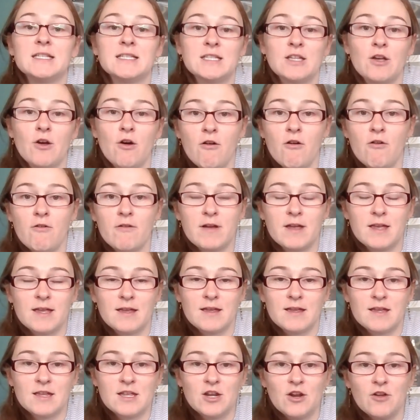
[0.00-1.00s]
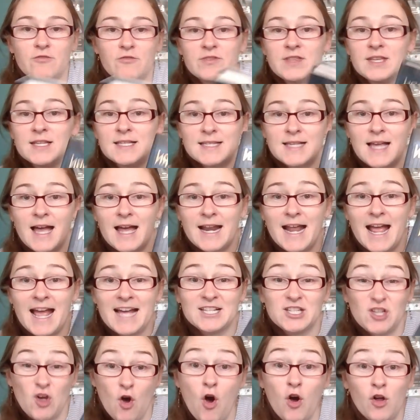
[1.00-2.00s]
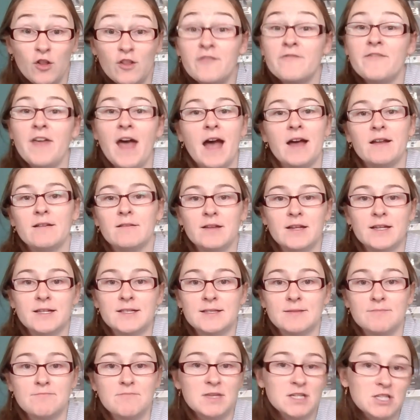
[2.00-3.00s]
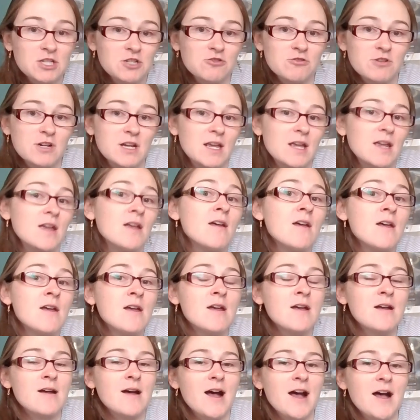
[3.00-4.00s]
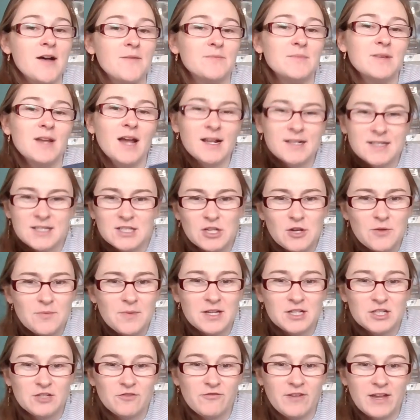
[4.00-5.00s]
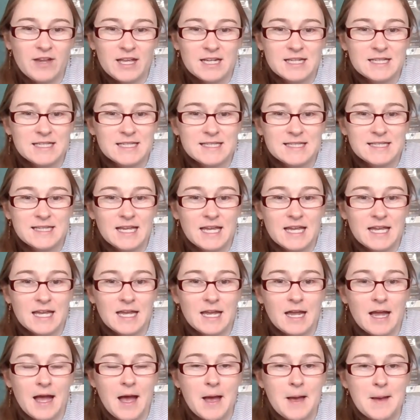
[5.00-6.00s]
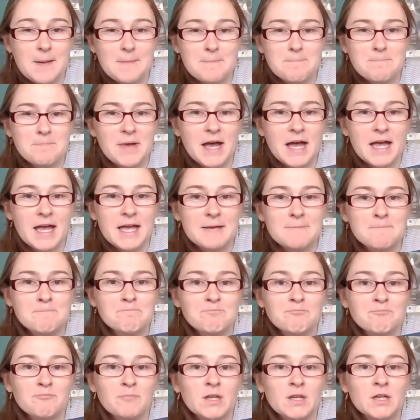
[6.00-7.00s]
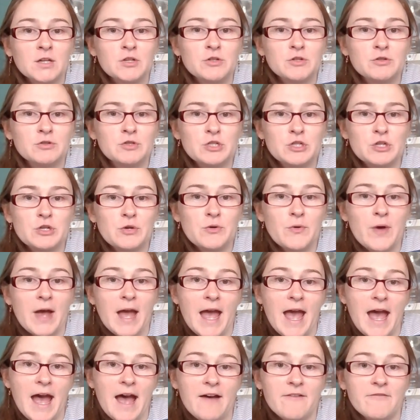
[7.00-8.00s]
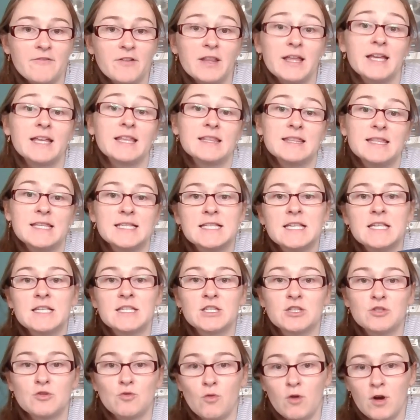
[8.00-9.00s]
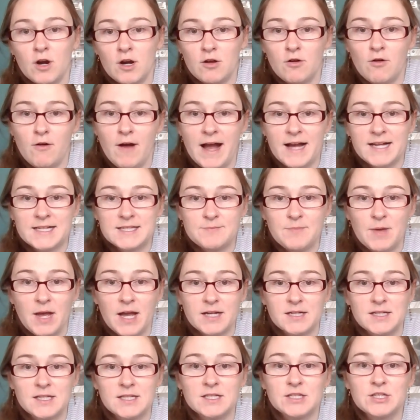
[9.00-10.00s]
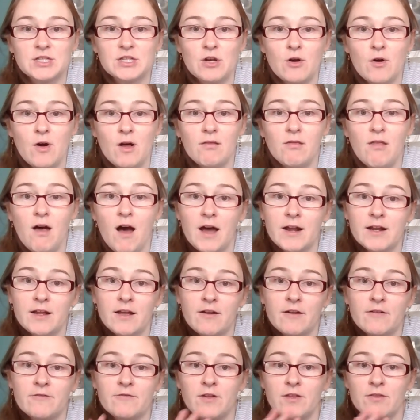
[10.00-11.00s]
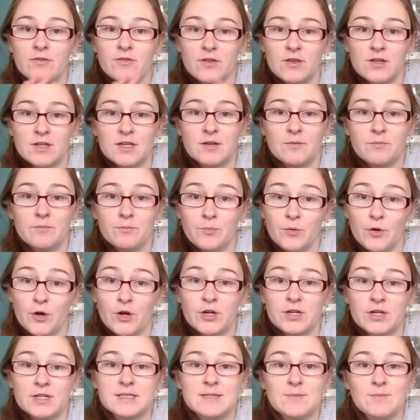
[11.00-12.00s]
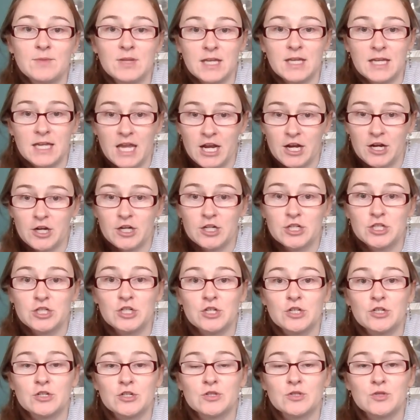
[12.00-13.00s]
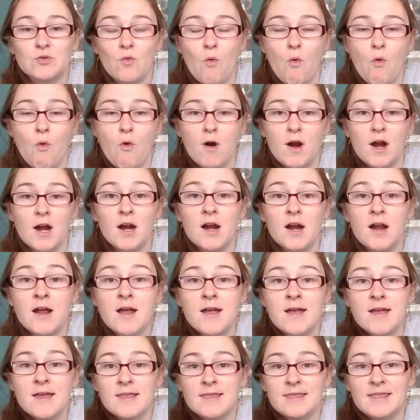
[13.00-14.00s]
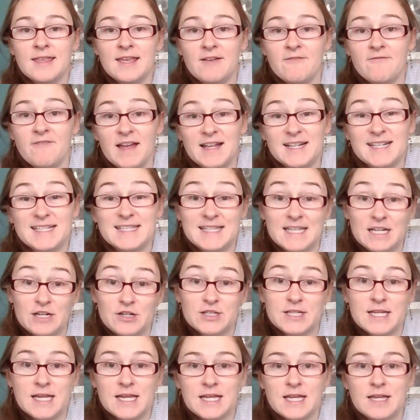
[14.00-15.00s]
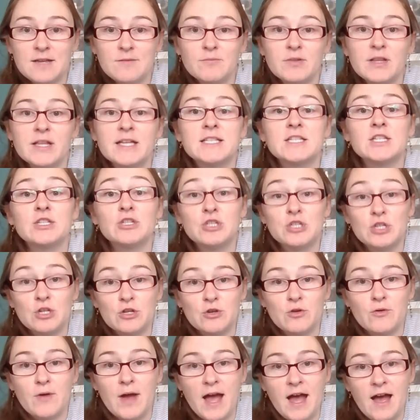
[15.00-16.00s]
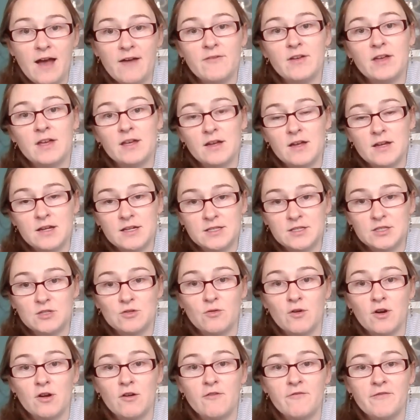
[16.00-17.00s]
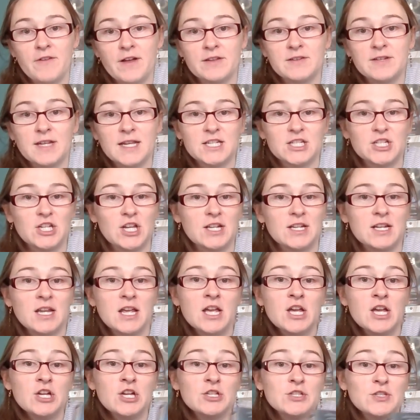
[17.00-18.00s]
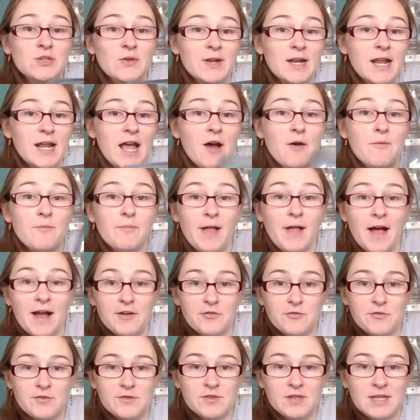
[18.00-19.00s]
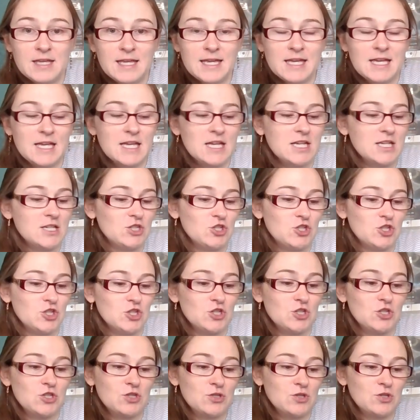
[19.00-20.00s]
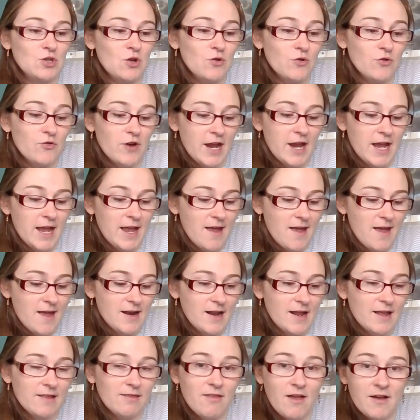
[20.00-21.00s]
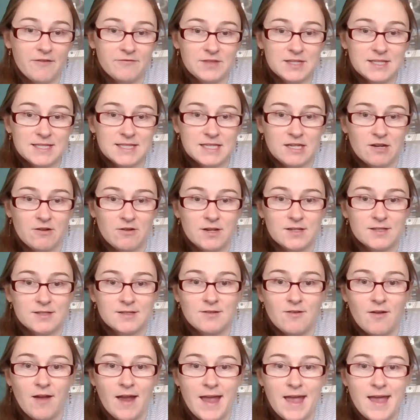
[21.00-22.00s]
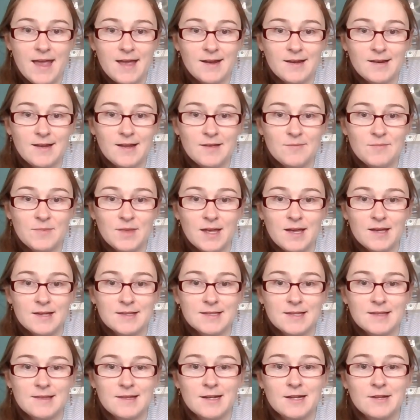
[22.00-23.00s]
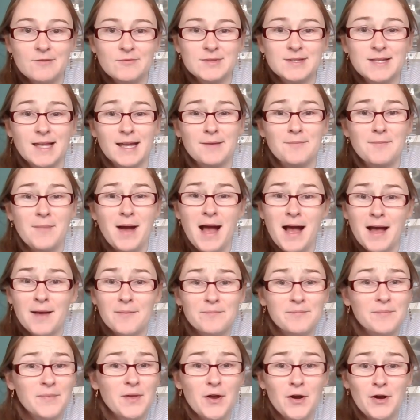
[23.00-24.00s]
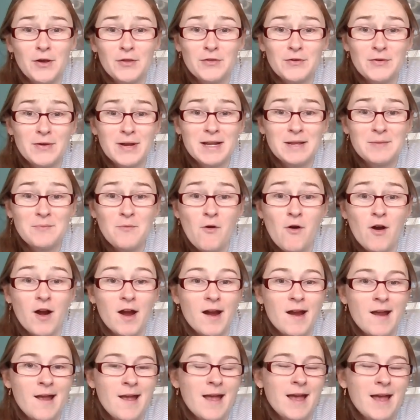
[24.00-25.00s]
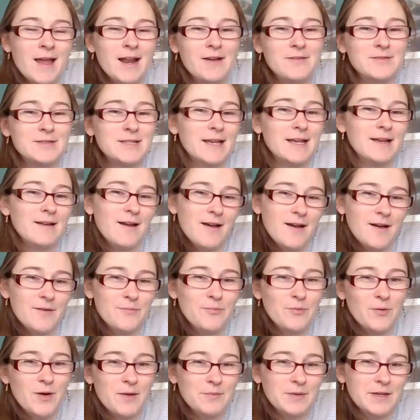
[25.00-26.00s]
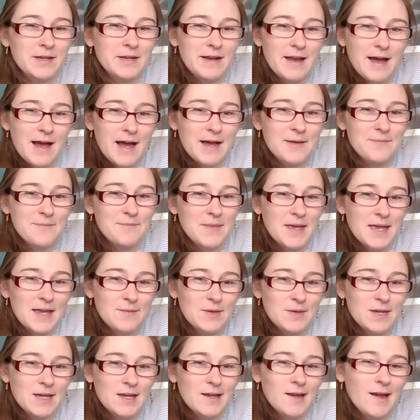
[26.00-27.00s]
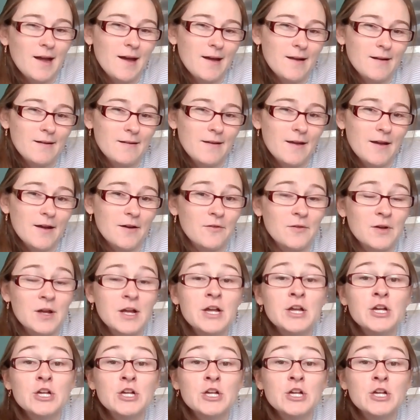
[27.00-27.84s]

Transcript: So, this kind of has all of that. It's mystery, not so much fantasy, but you do have like this historical aspect. And so a lot of the books, some of the characters or the events that are taking place do have a historical foundation. So anyhow, Blackthorn Key is just so great, and I love the series. So I handed him this, and then he was like, "Mom, are there any more?" And I was like, "Oh, probably not. Maybe. I don't know."